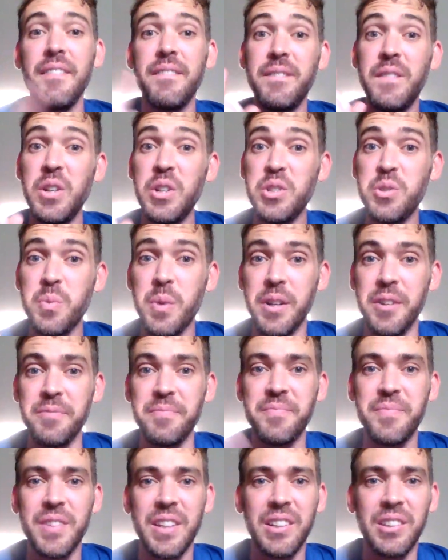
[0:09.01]
First one,
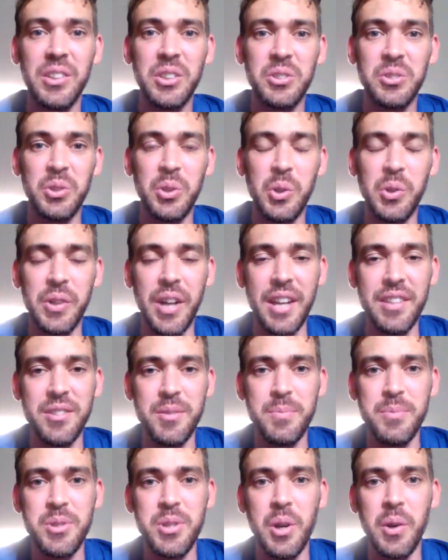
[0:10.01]
clitoral
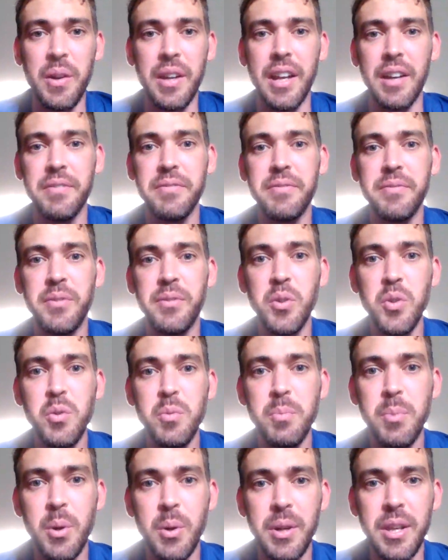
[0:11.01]
orgasm. So in our full
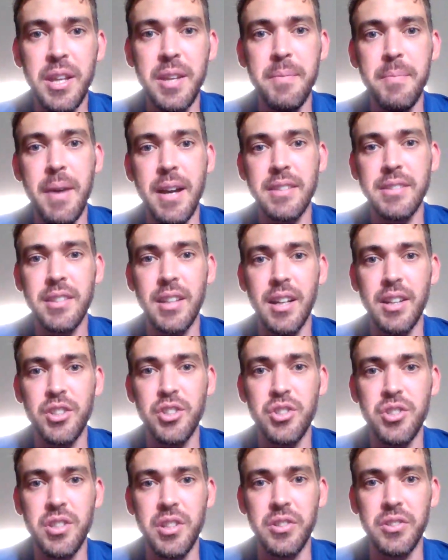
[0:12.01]
body massage
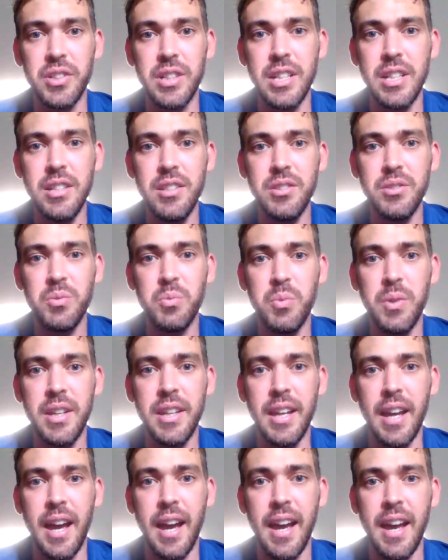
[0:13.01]
series,
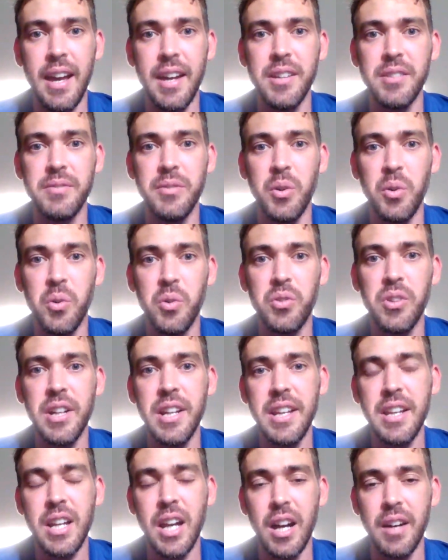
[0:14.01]
we have
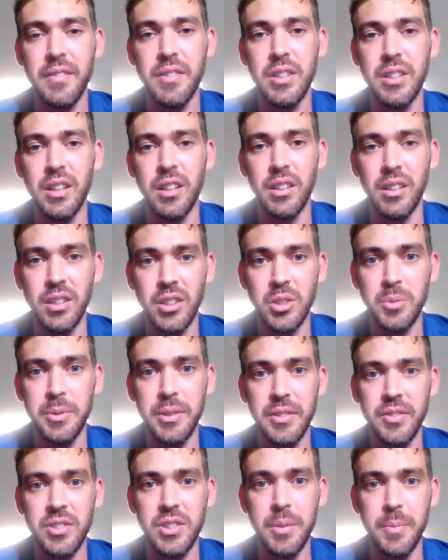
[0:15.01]
already covered a little bit
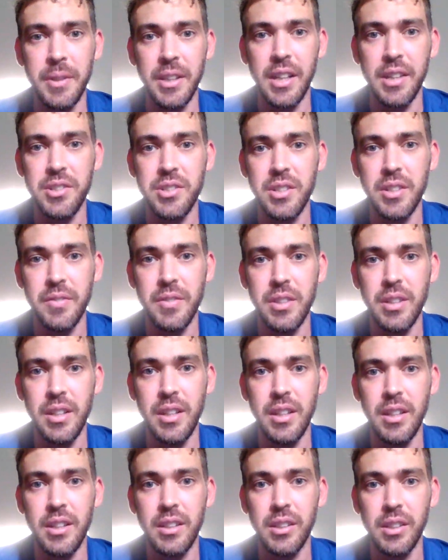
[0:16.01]
of stimulation of
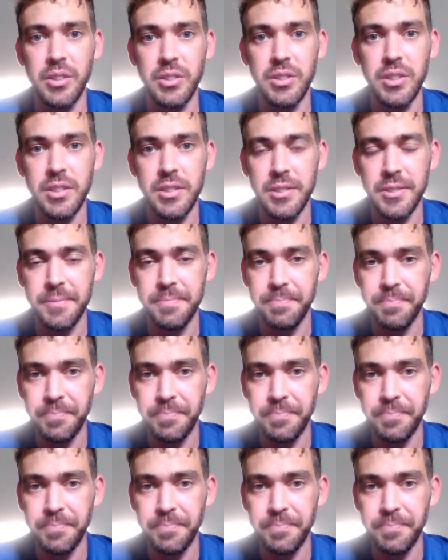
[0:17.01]
the clitoris.